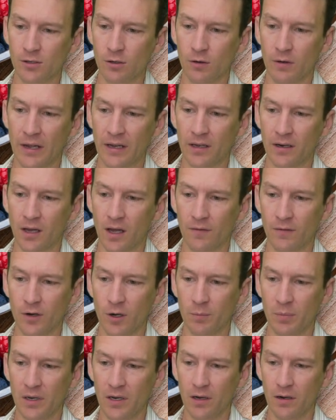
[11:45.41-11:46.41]
So I can
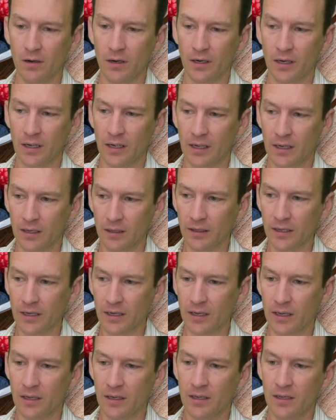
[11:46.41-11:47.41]
hover up here and
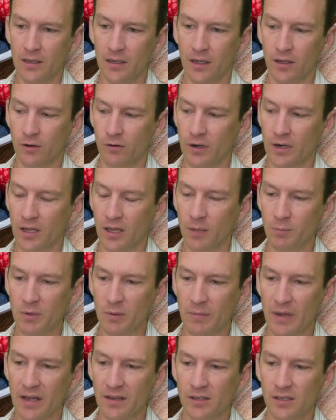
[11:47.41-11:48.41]
click and create a
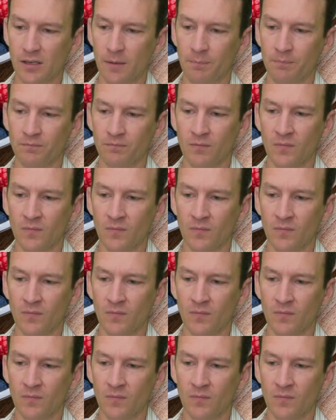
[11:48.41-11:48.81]
clipping mask.